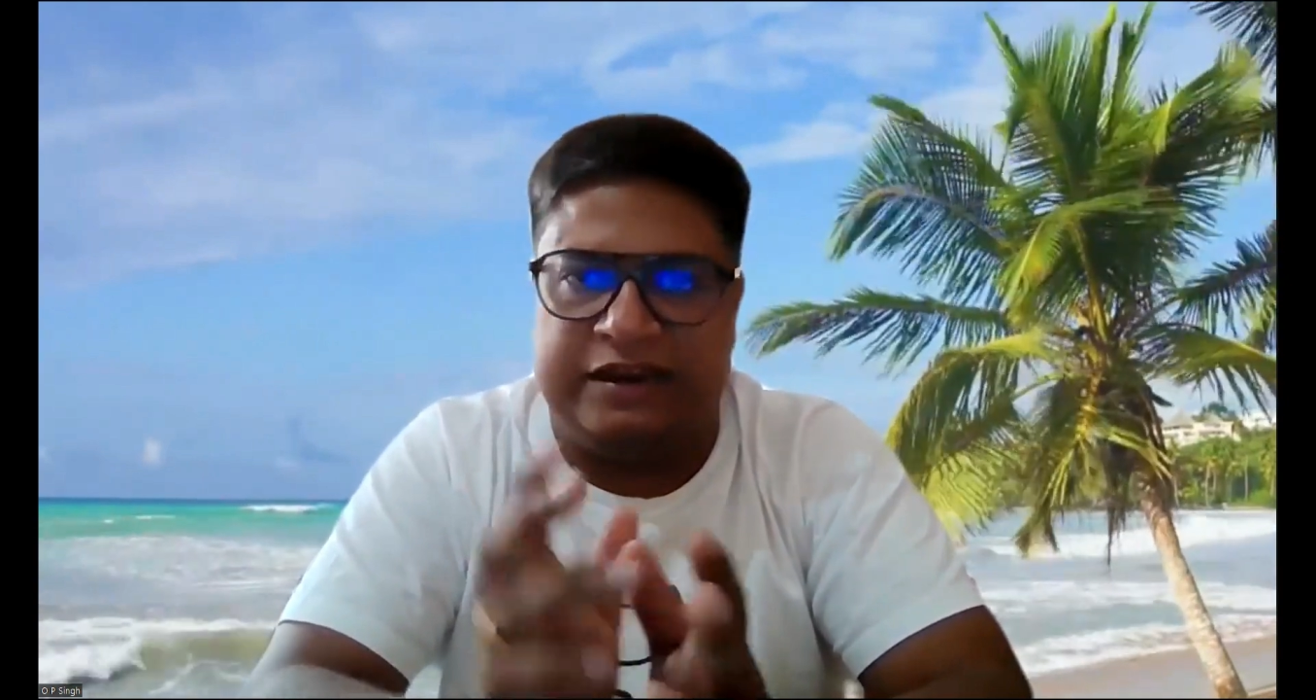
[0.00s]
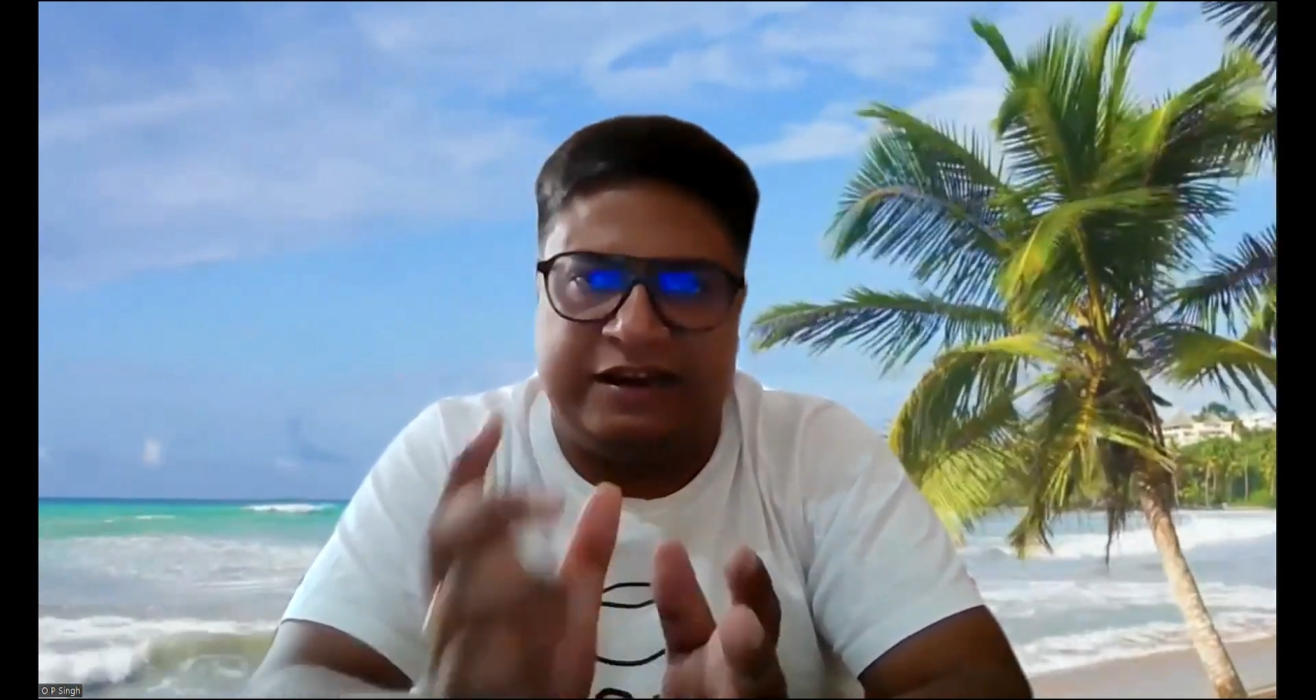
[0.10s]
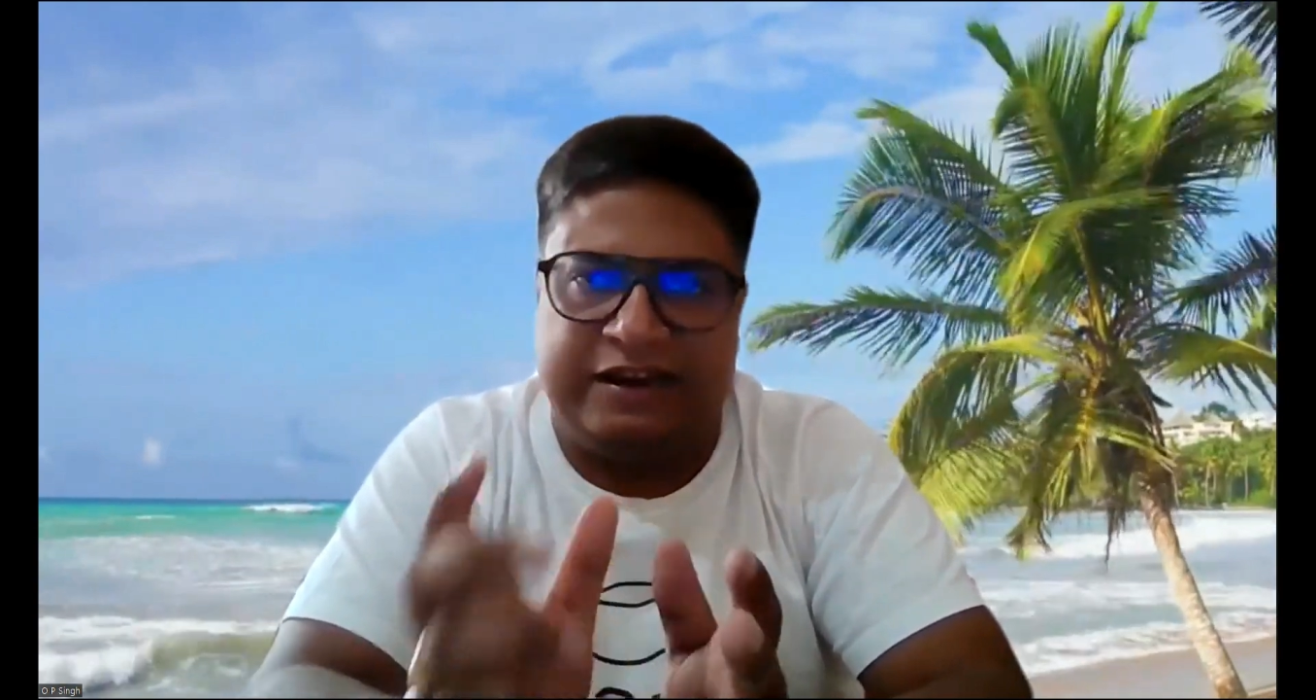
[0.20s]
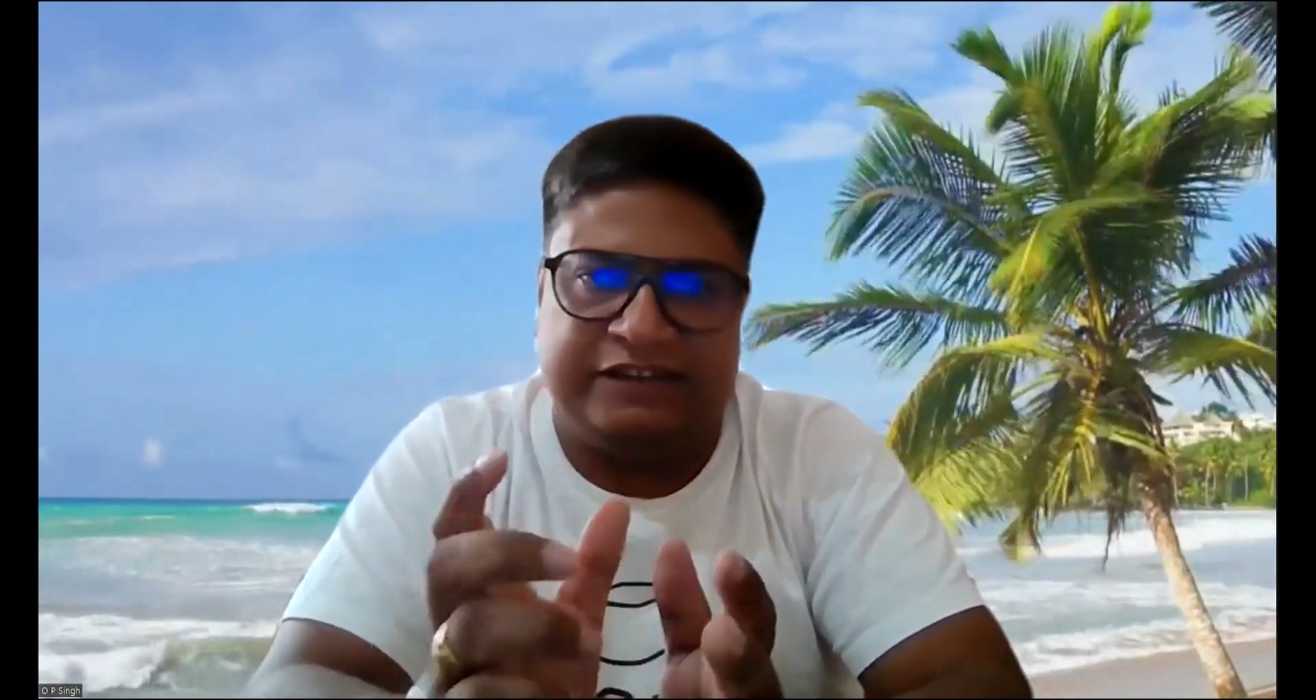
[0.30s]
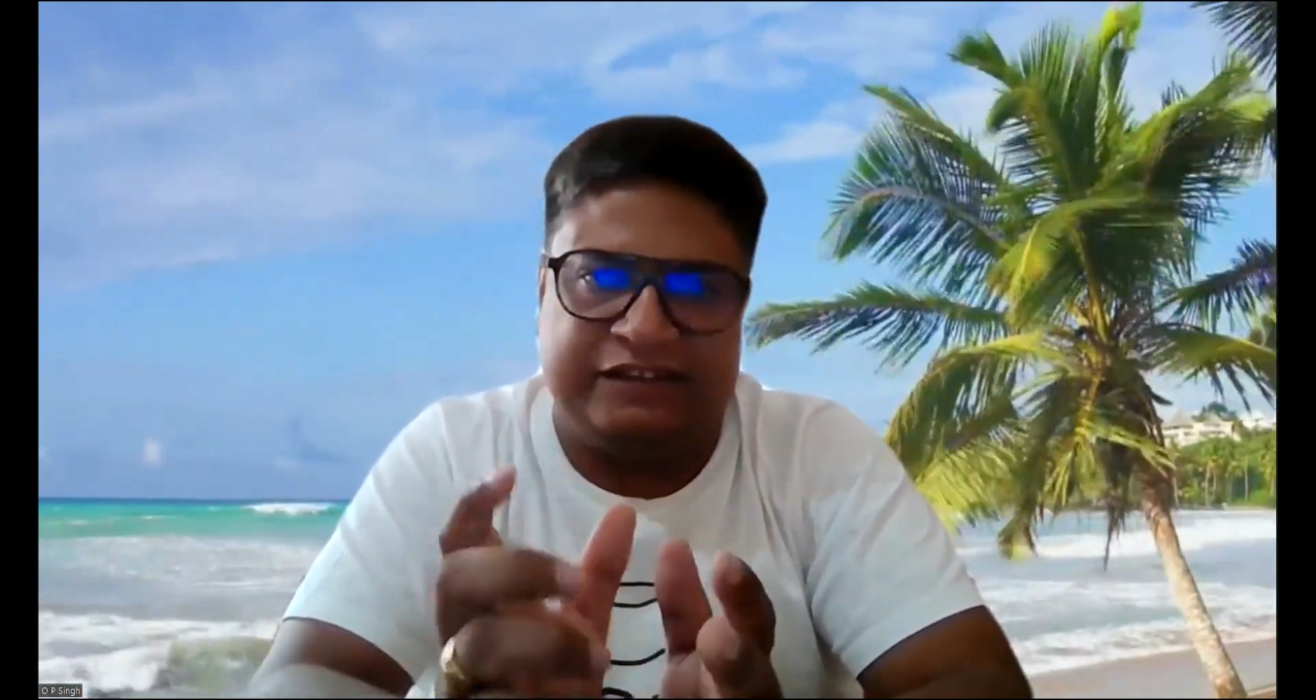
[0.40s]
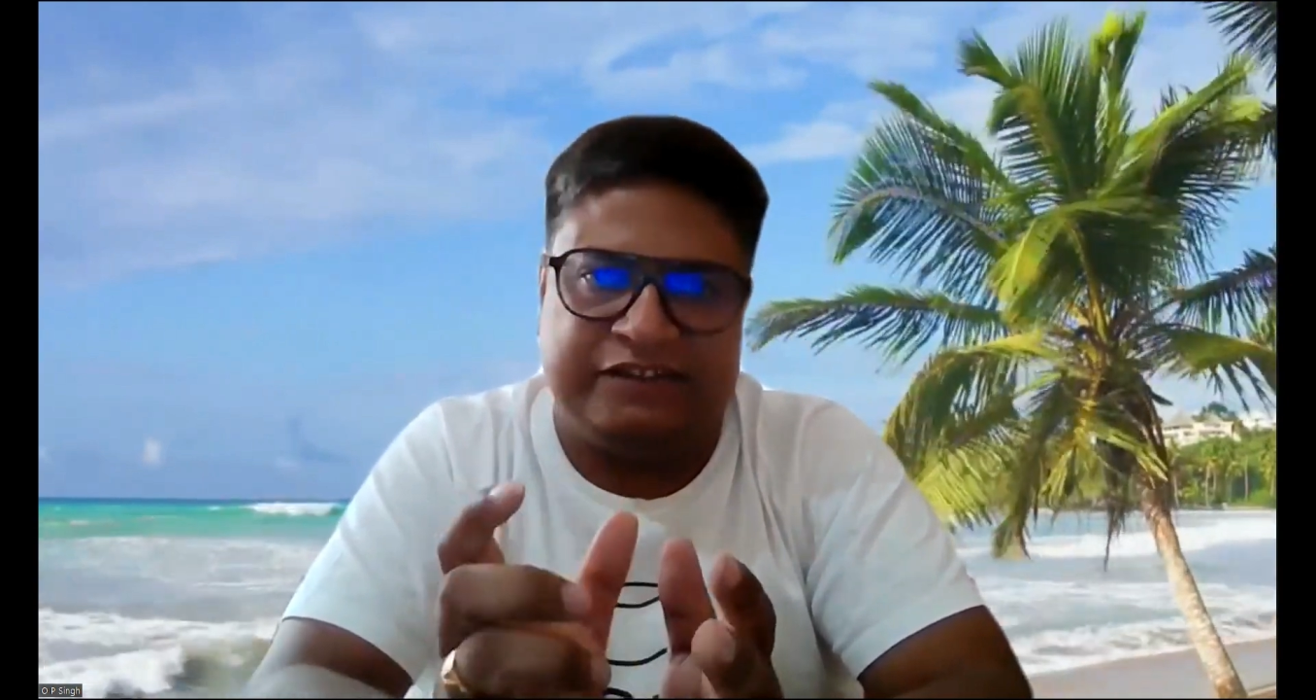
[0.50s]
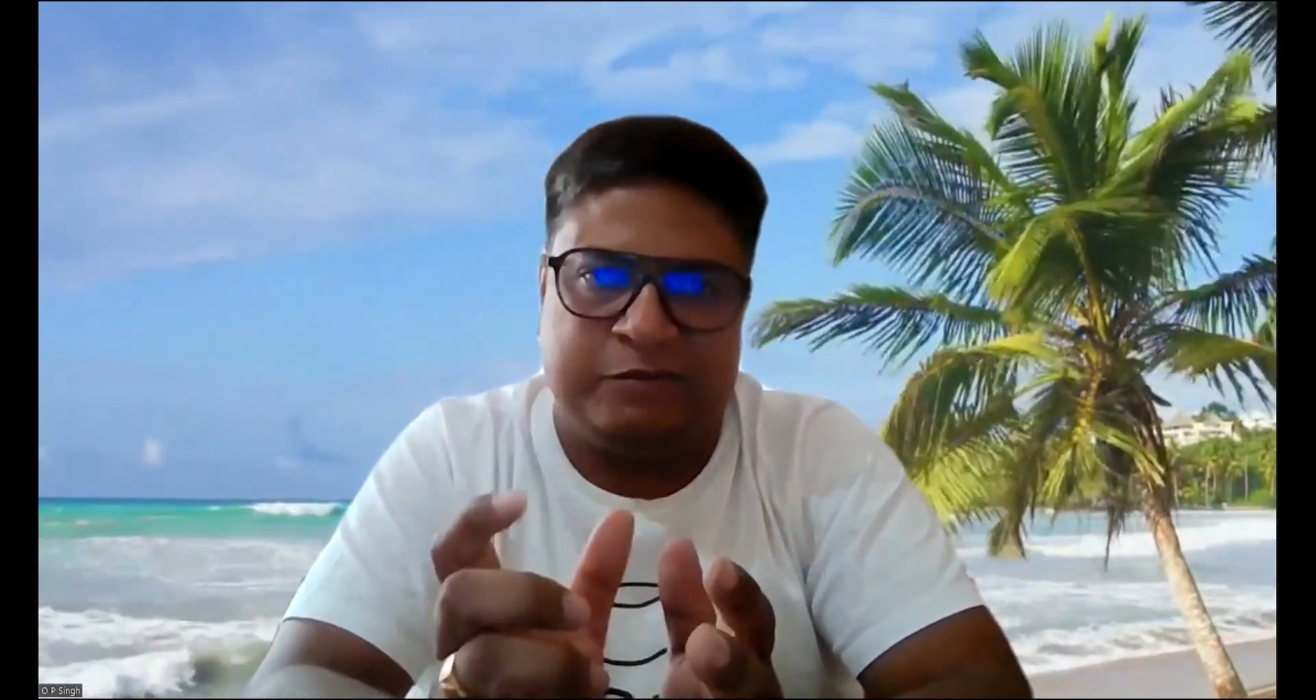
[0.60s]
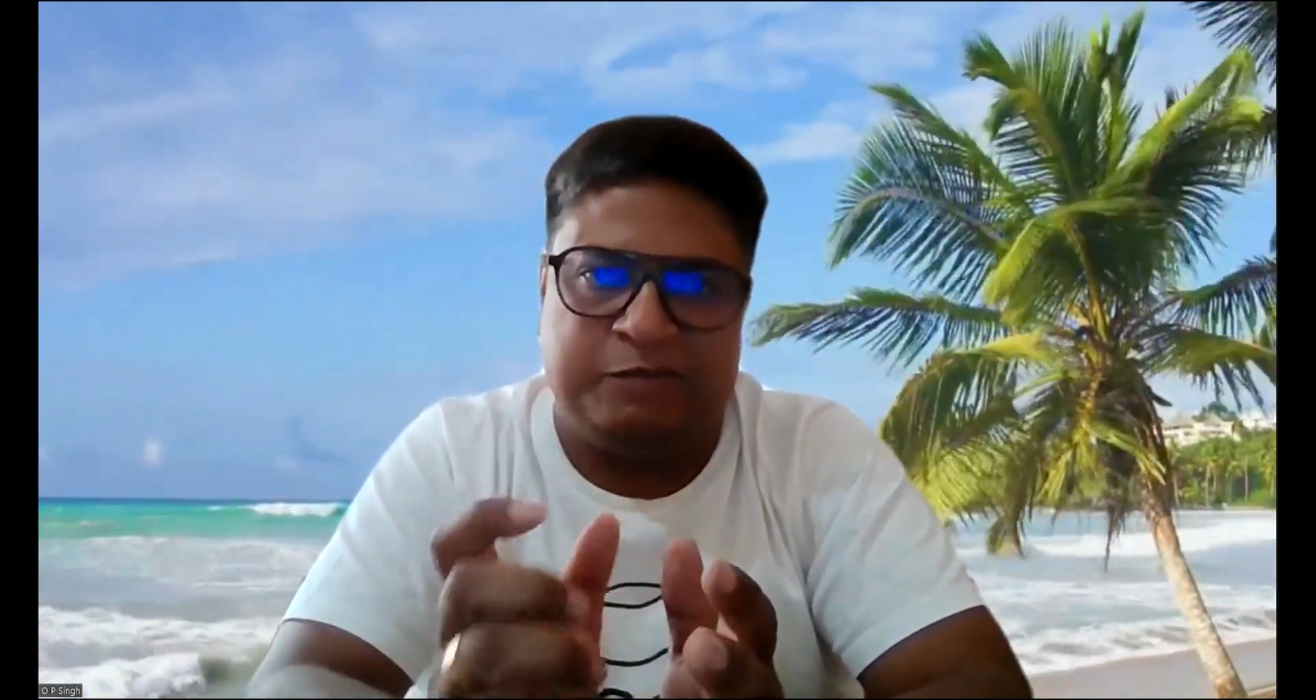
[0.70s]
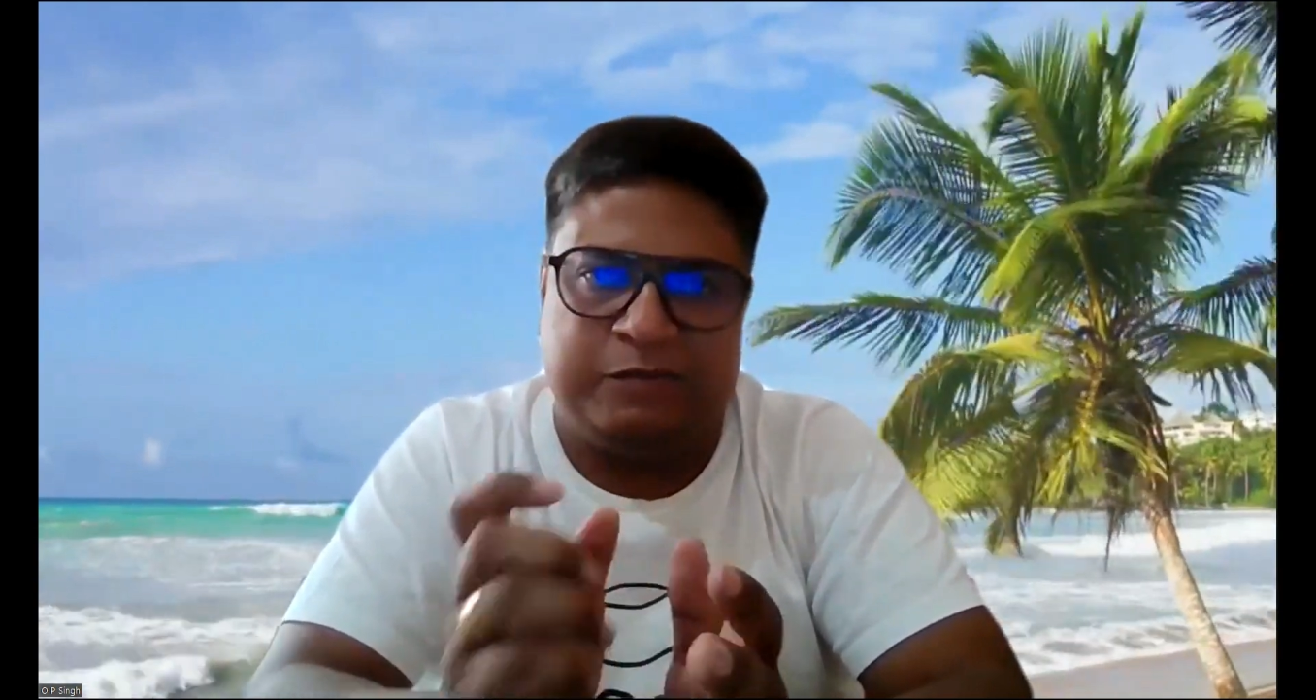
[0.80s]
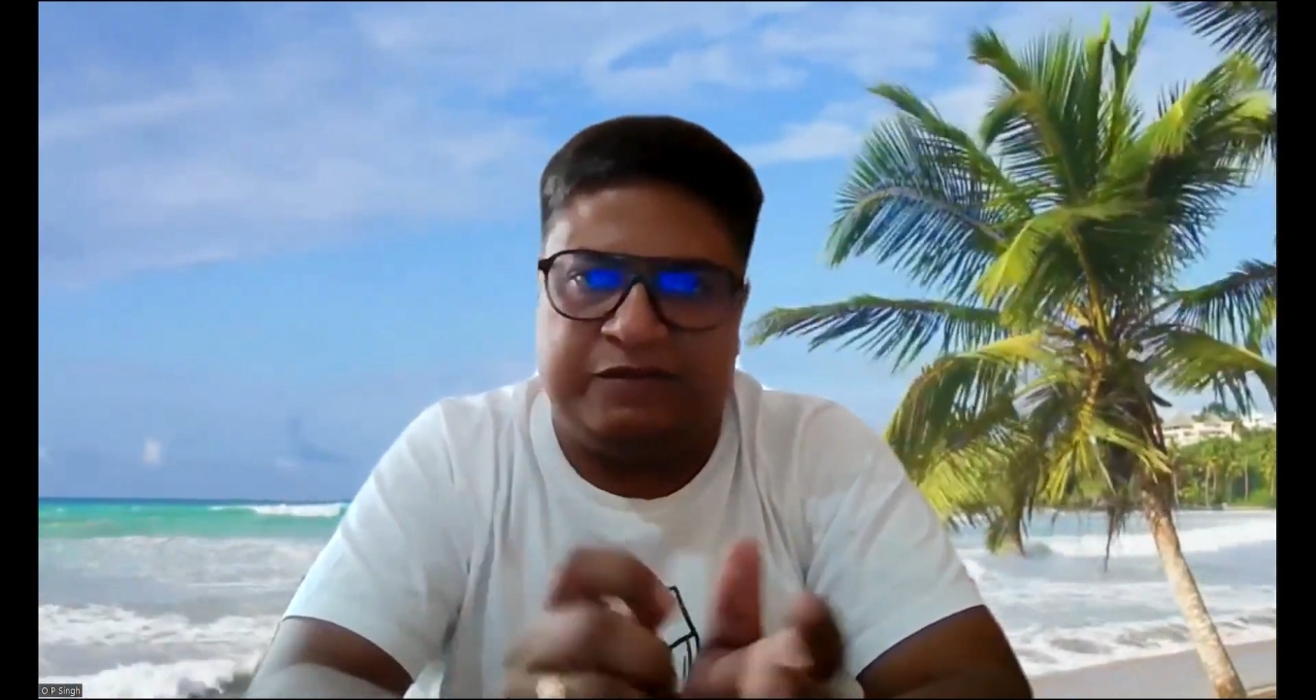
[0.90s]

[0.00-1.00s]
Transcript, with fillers: Relationship